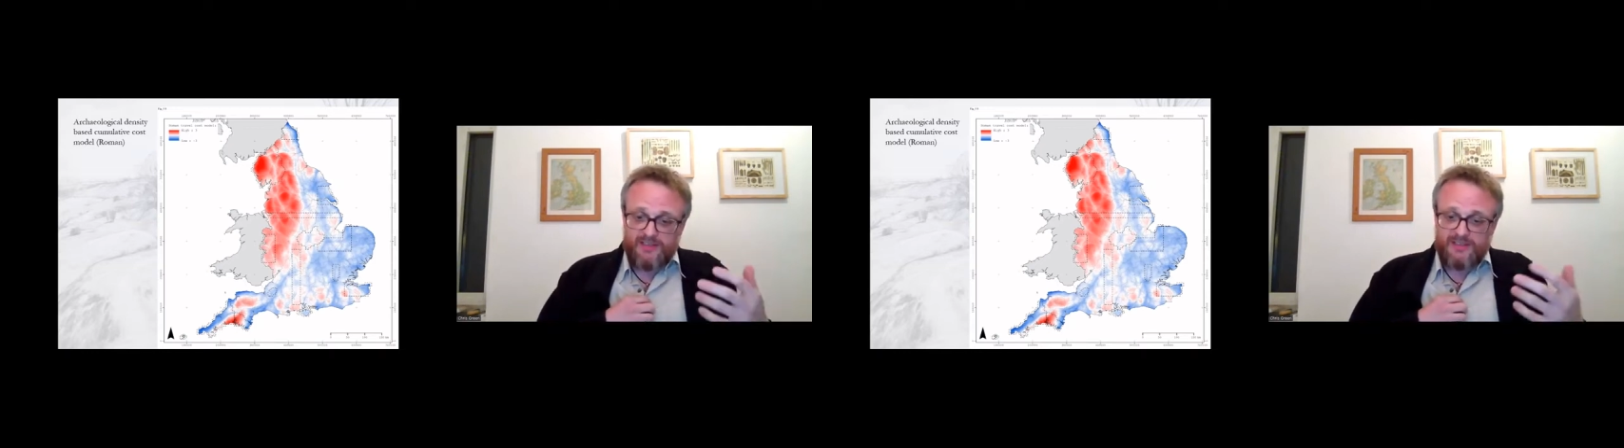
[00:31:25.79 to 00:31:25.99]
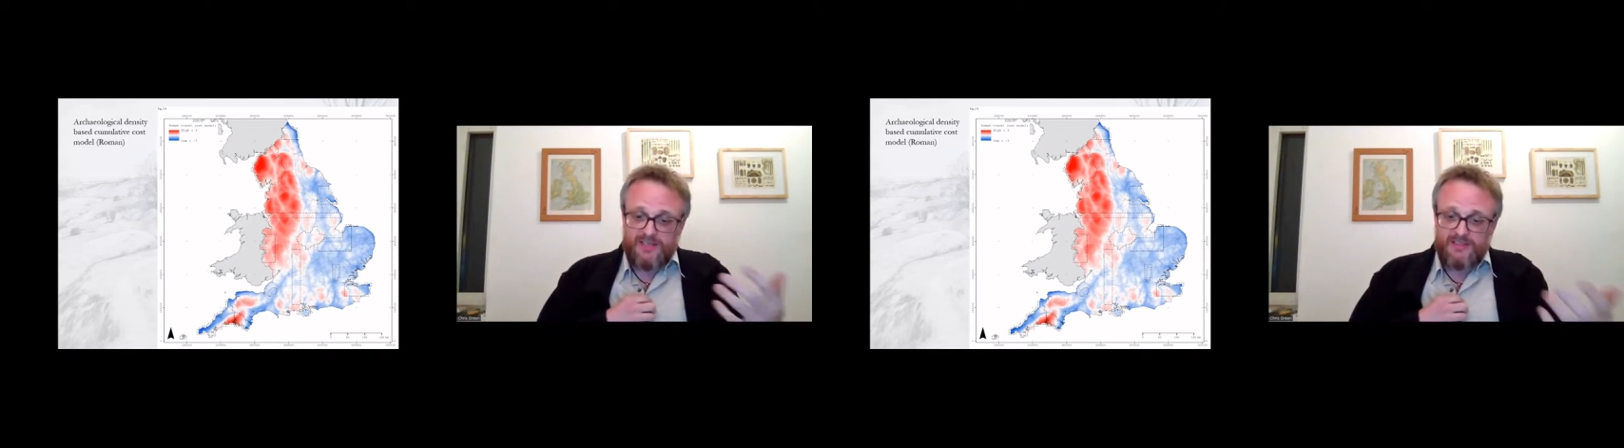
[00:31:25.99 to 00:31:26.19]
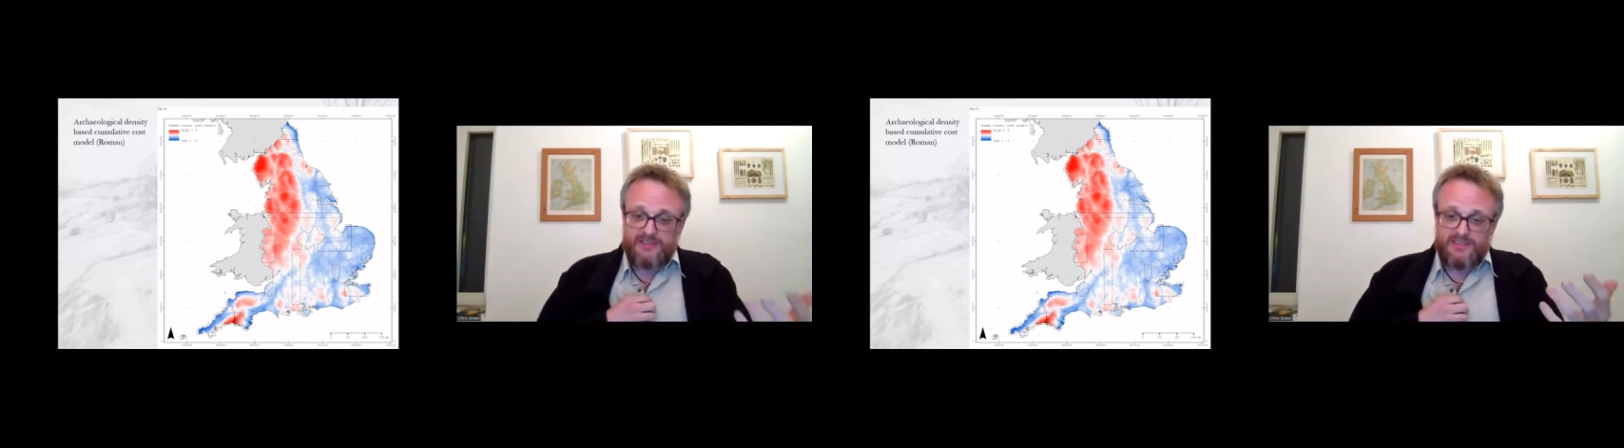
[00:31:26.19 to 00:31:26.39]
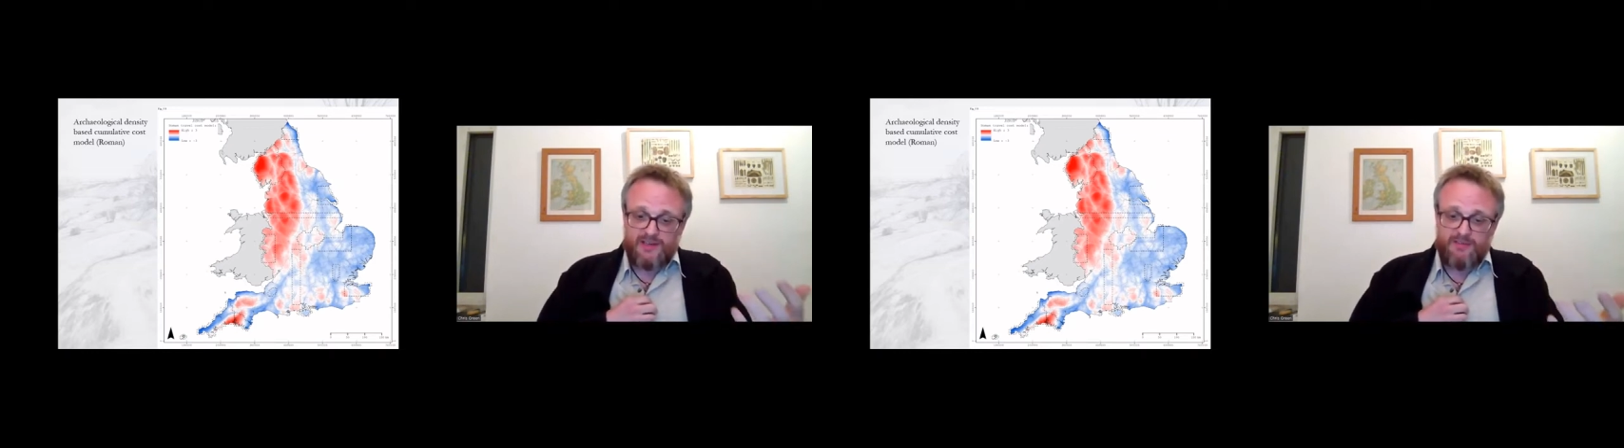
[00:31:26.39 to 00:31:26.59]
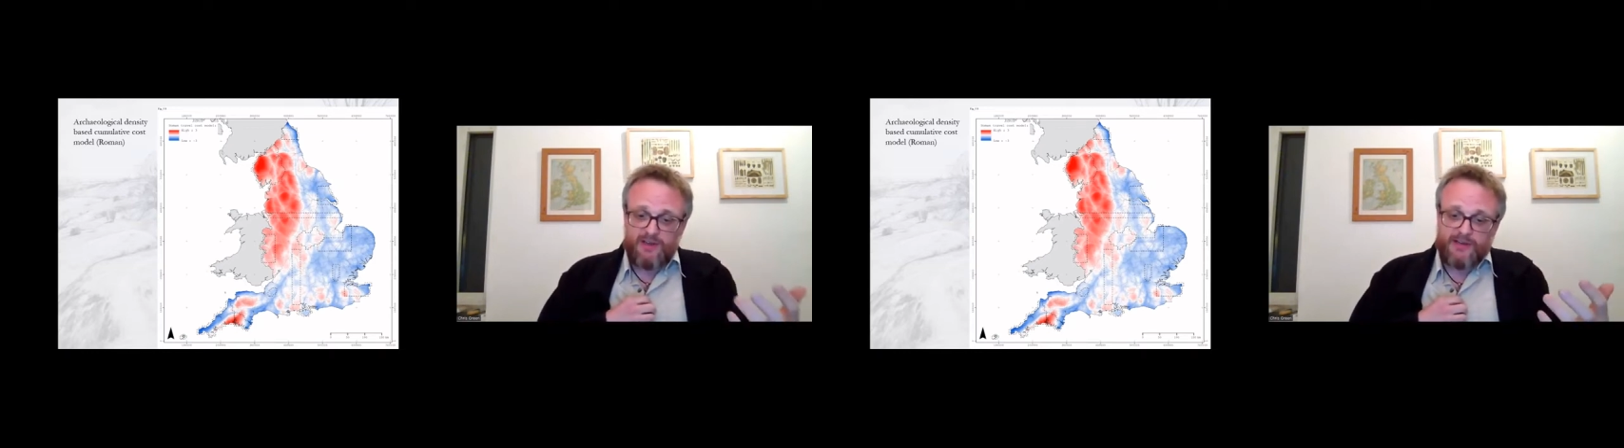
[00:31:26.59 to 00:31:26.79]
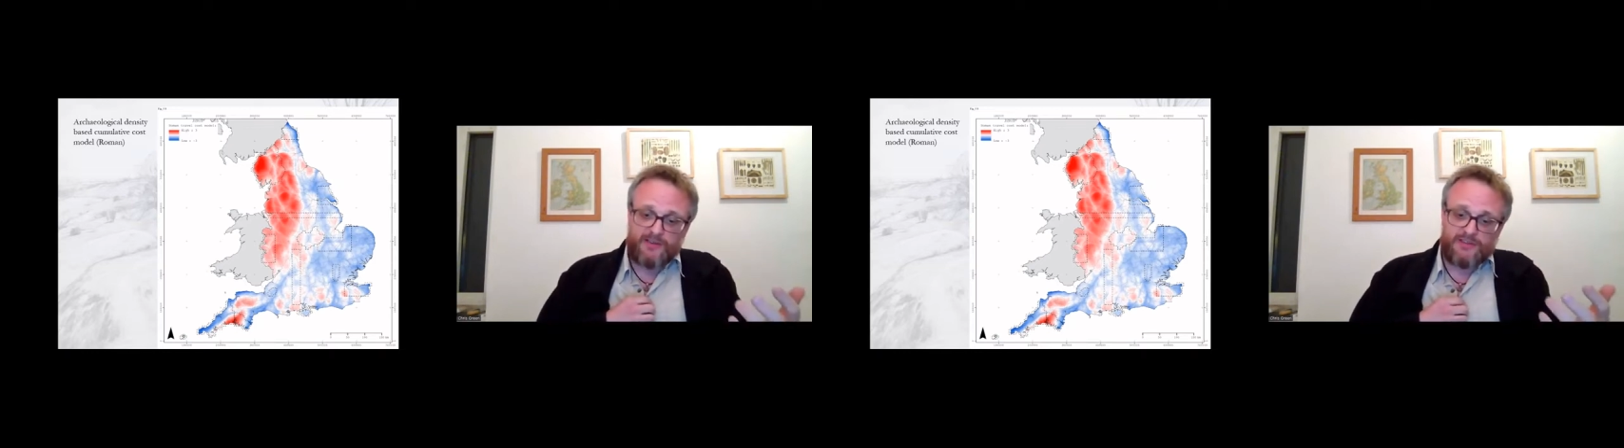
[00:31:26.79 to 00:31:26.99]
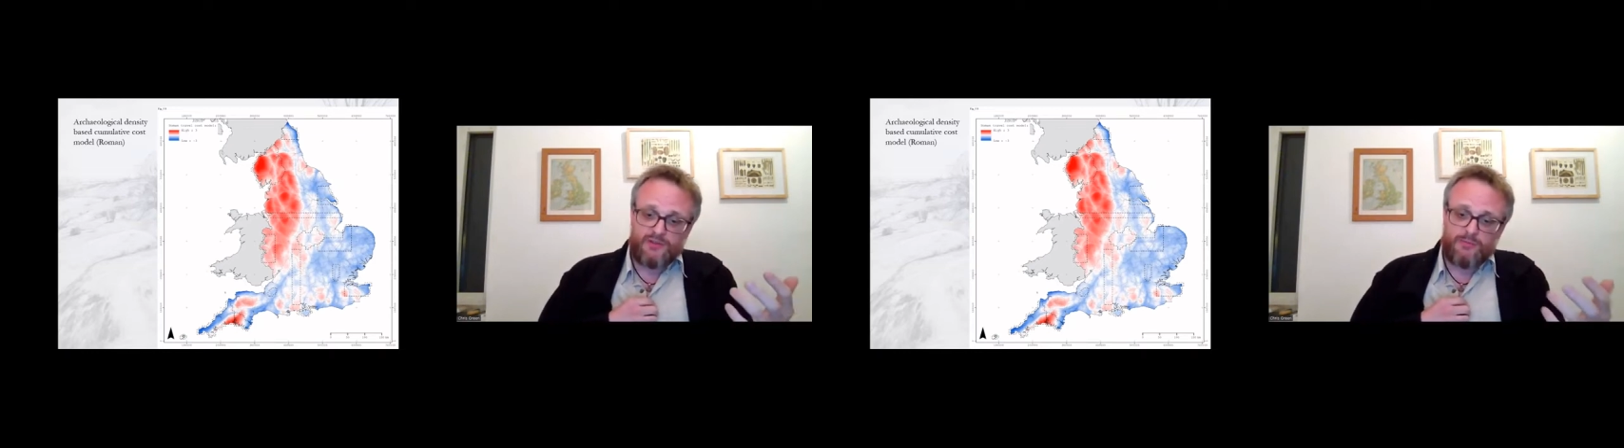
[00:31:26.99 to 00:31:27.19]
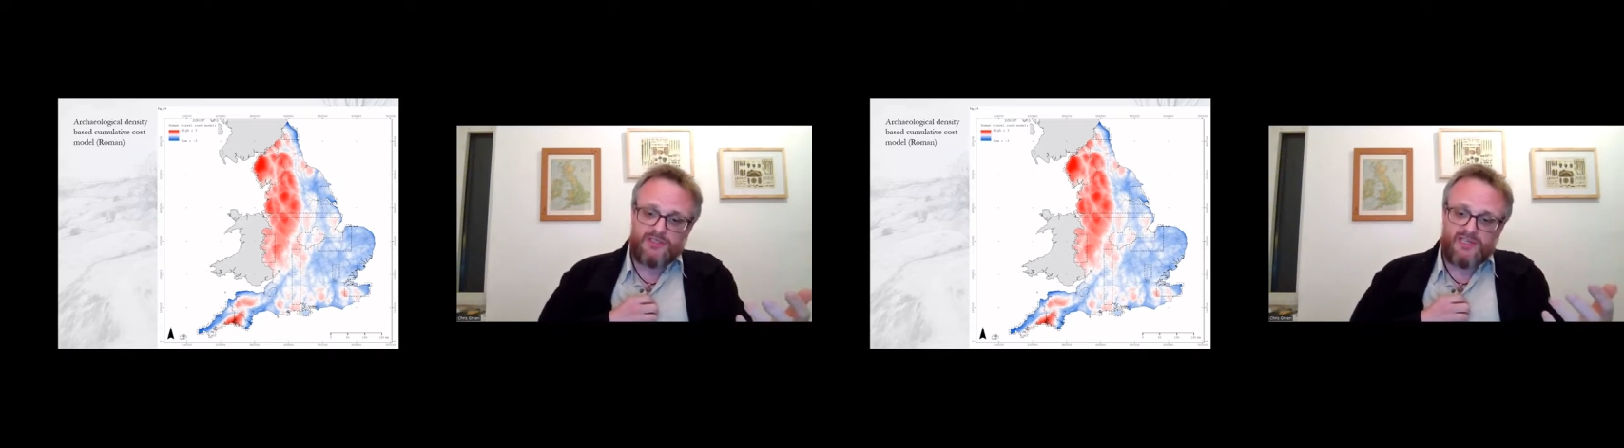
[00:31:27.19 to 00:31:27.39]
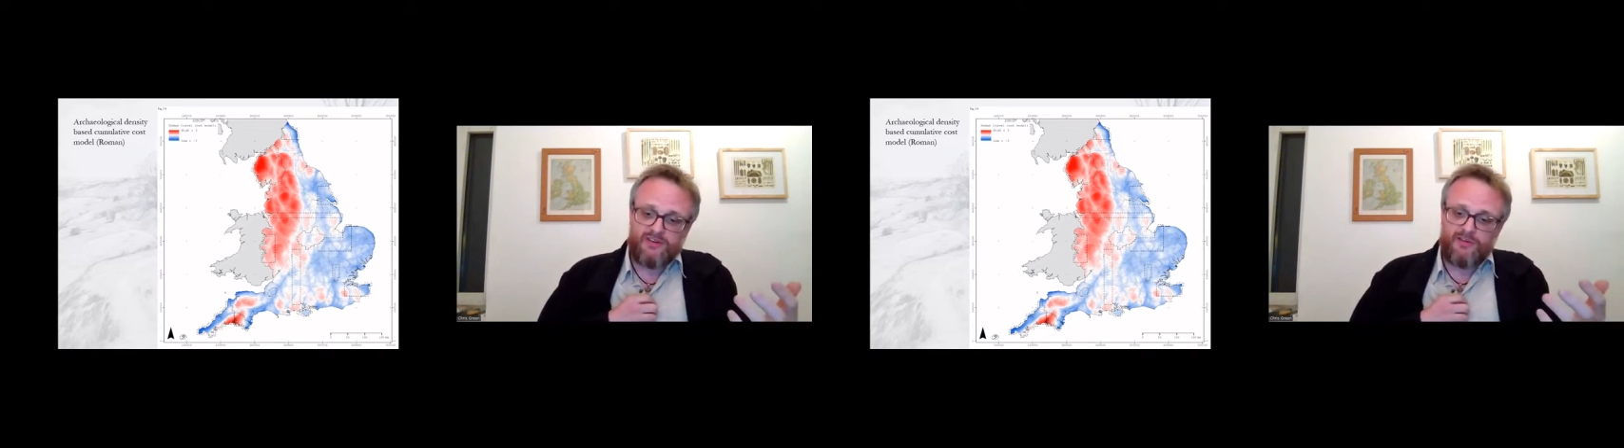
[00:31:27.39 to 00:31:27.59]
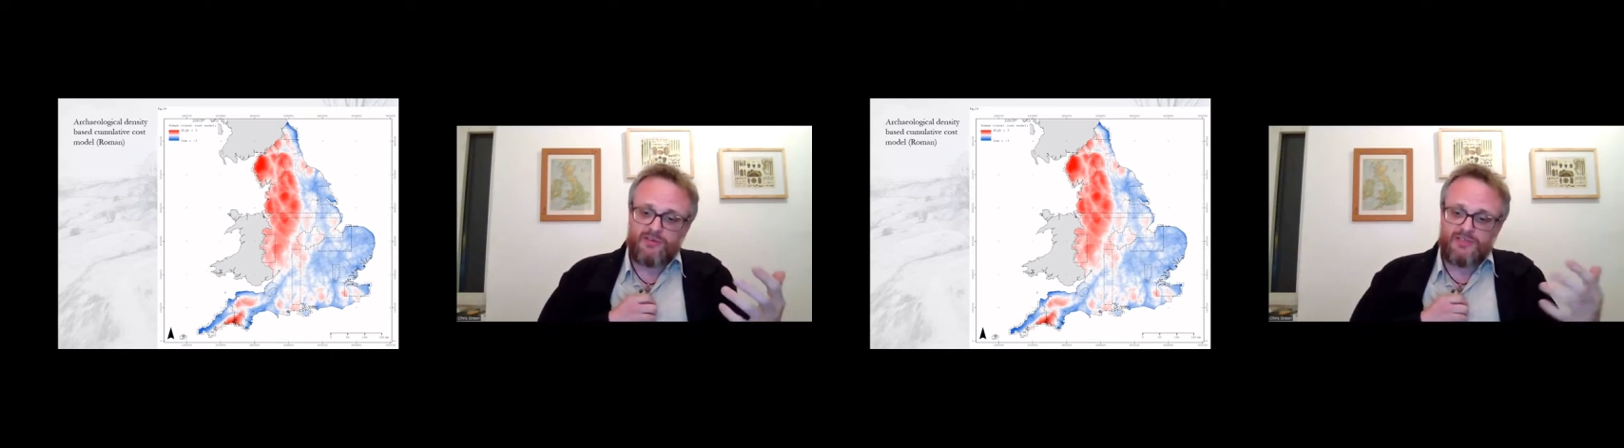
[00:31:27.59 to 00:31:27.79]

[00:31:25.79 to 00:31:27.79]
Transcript: that density of archaeological material